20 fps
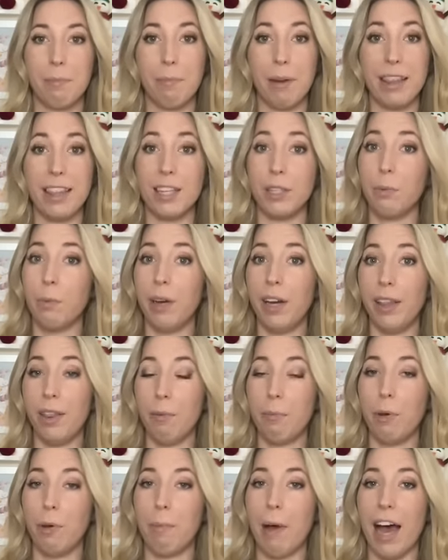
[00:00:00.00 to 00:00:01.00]
But this Winnie the
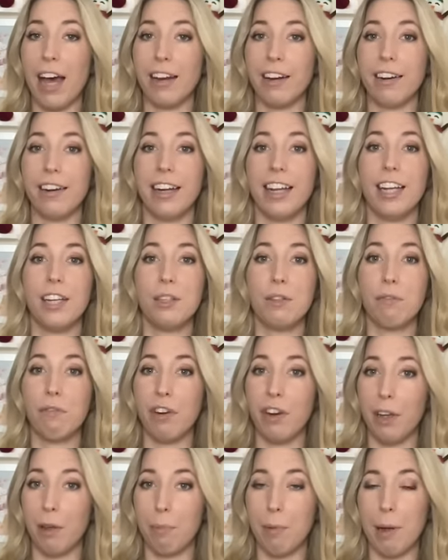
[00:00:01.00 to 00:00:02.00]
Pooh pattern is
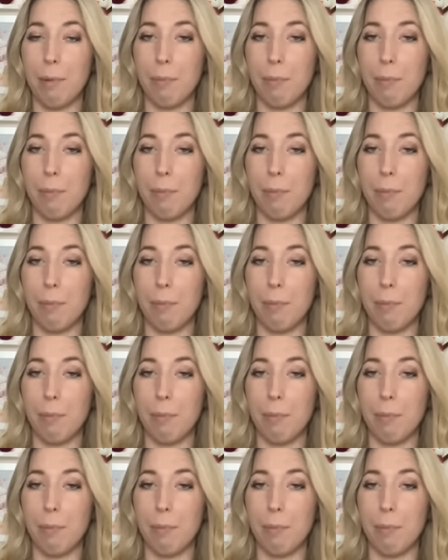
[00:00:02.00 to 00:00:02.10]
free on my